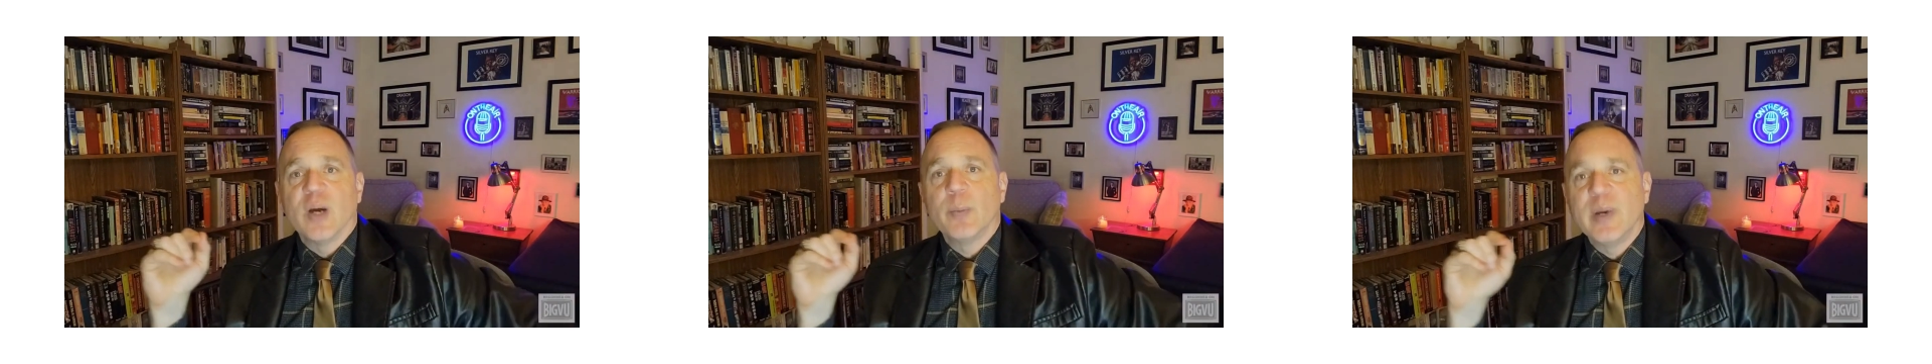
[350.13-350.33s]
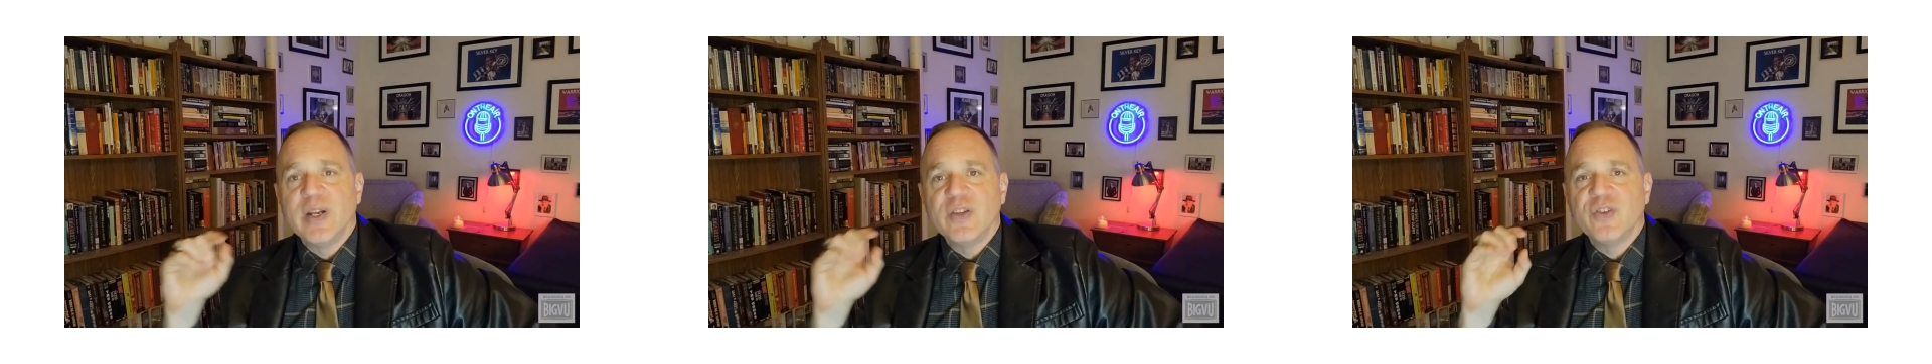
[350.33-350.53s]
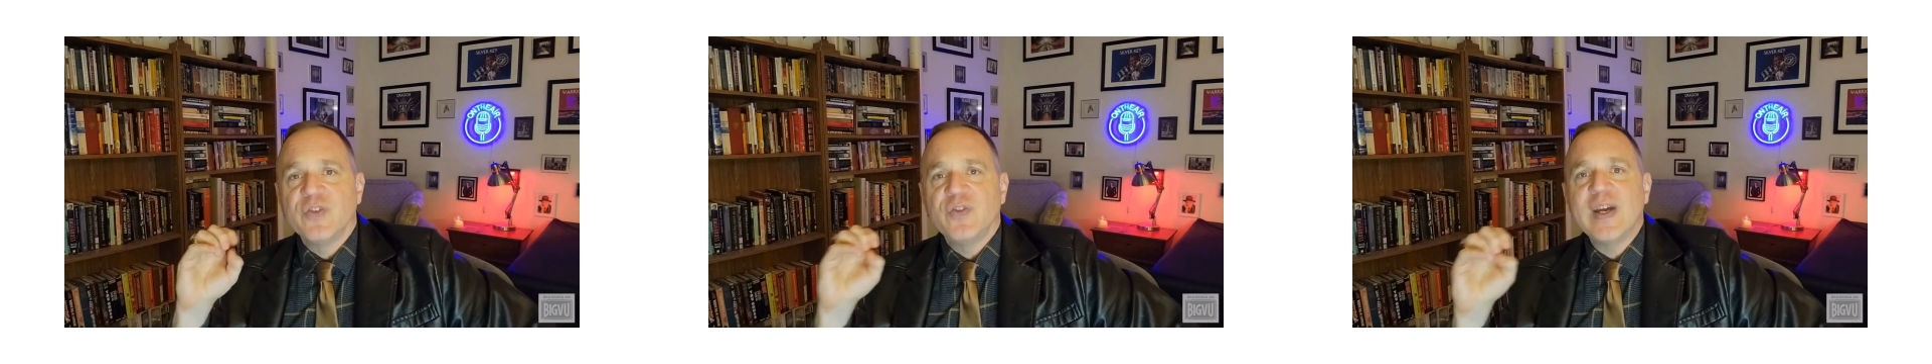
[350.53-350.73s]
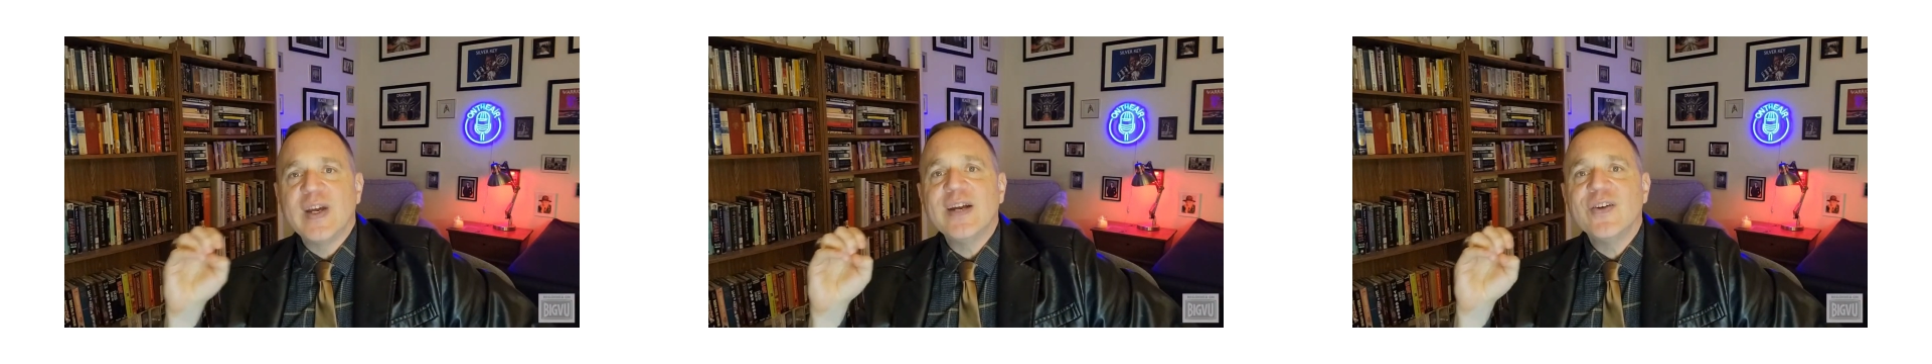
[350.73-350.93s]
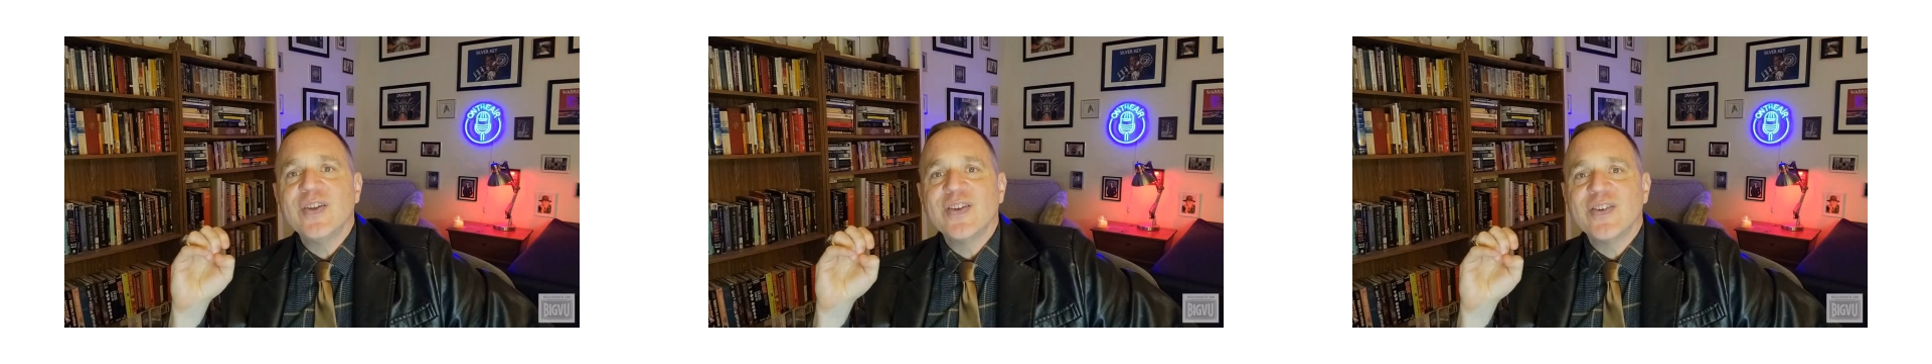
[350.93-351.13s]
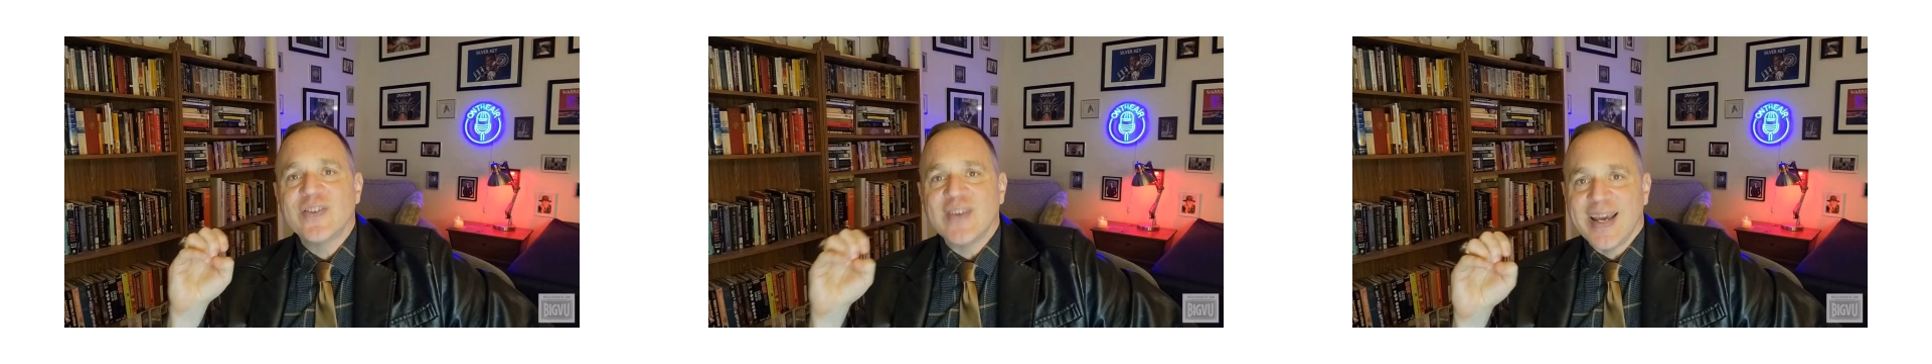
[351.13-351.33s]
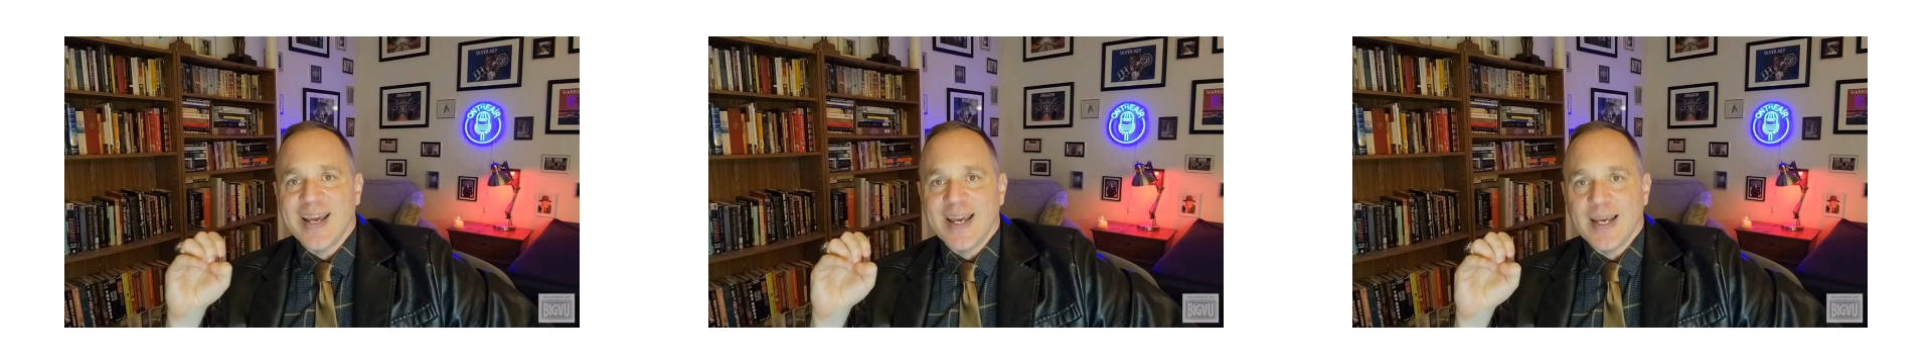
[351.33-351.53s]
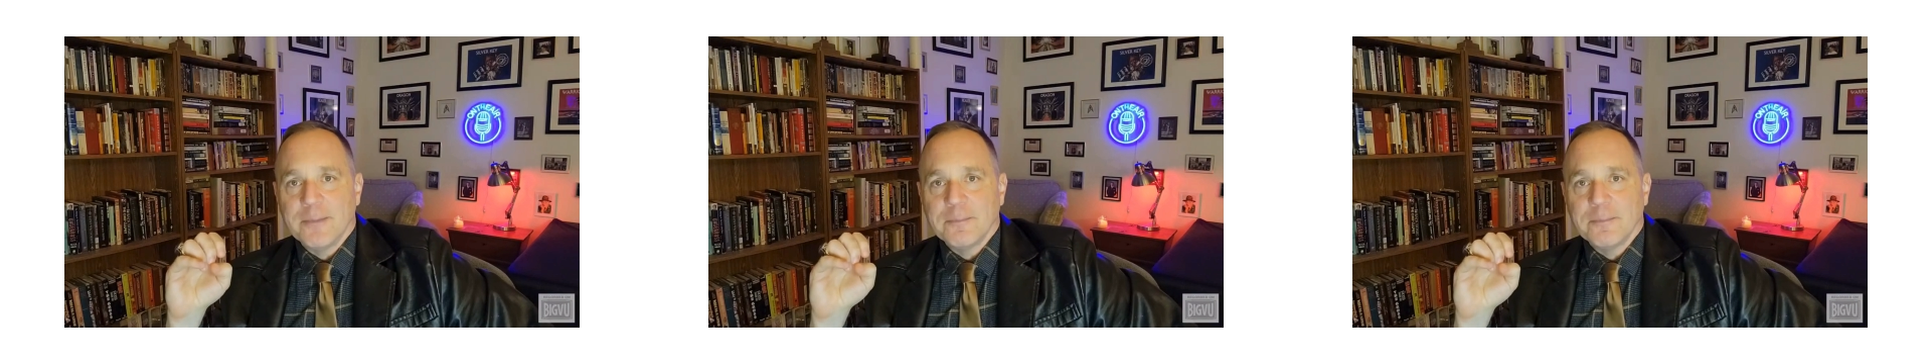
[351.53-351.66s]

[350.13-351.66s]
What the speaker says: but it's fair to say